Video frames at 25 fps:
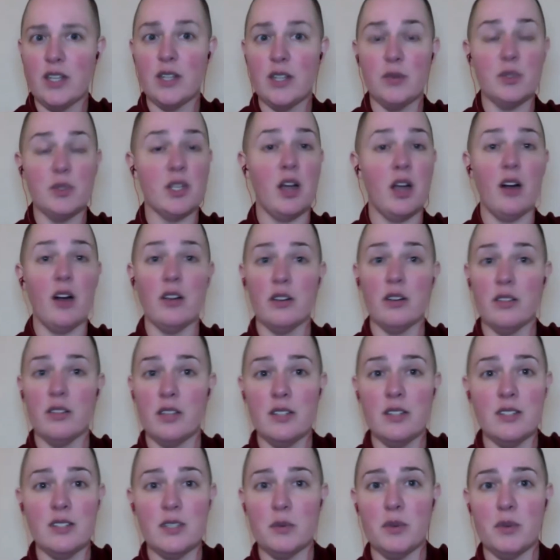It was harder
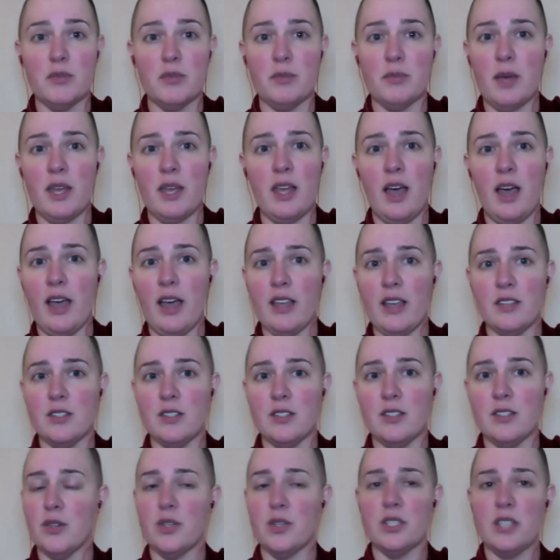than some of my highest
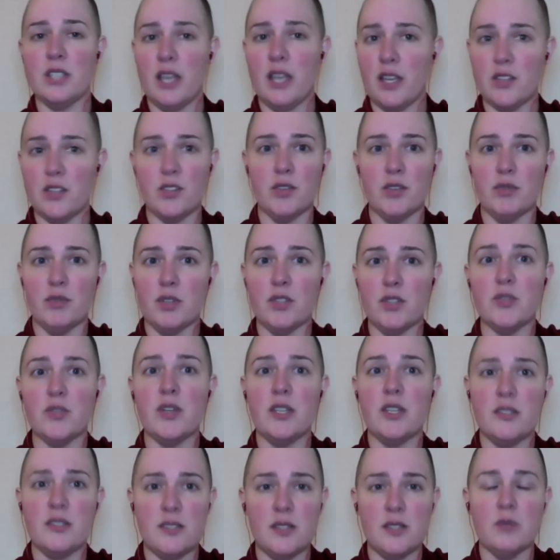yoga tantra retreats.